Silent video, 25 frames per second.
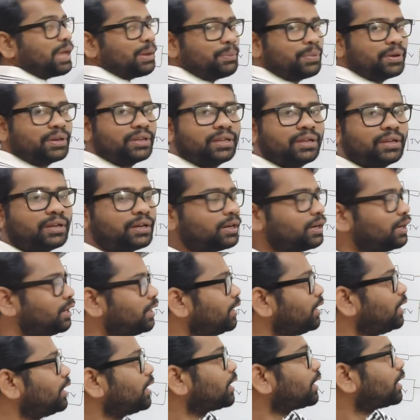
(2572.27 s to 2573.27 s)
happened here?
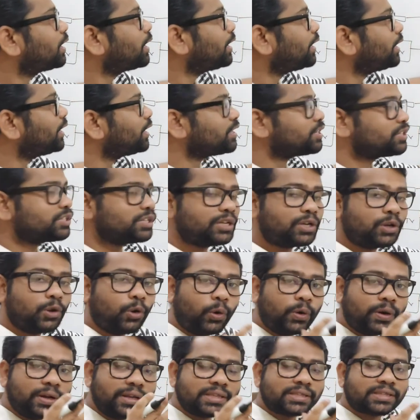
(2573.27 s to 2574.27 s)
Connection
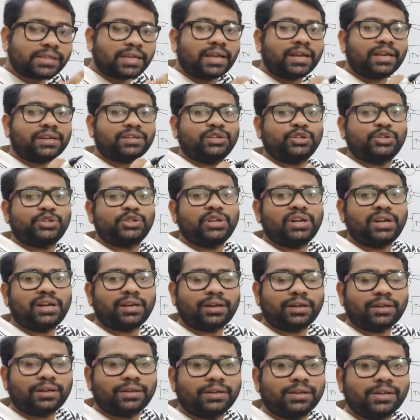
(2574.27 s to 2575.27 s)
got disconnected,
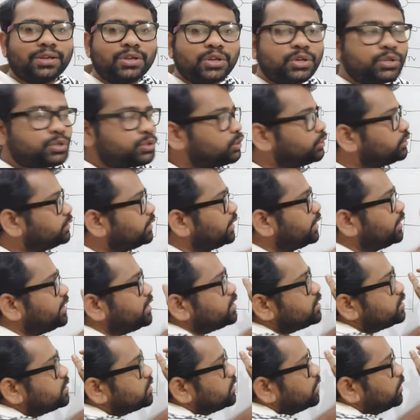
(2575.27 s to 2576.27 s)
children. So there
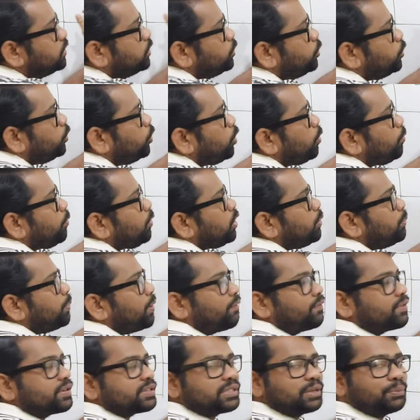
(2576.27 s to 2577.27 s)
is no more
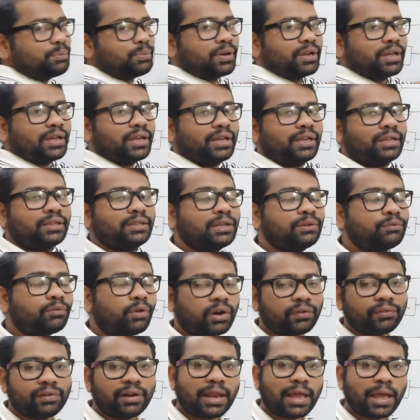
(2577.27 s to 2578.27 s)
power supply. Then
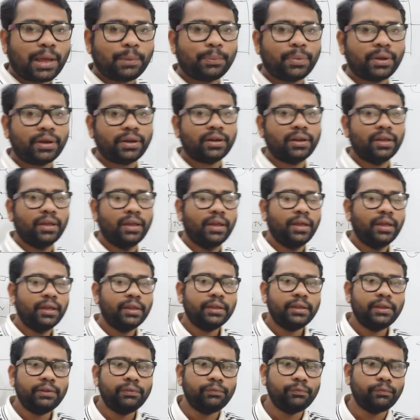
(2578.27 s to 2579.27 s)
what will happen?
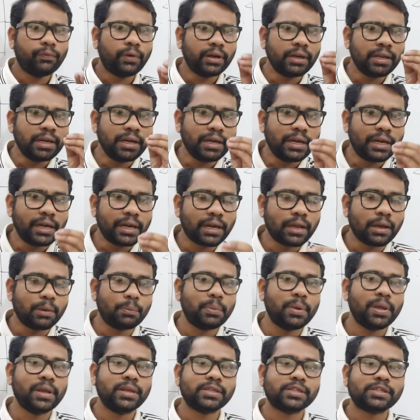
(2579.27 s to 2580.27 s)
If one electric
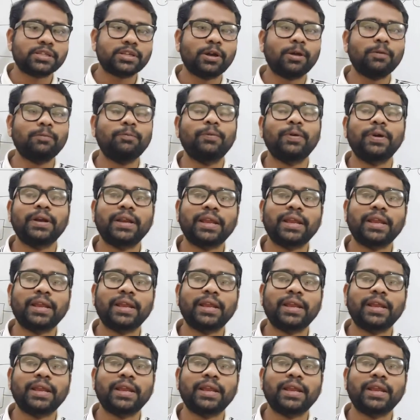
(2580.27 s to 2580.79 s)
appliance stop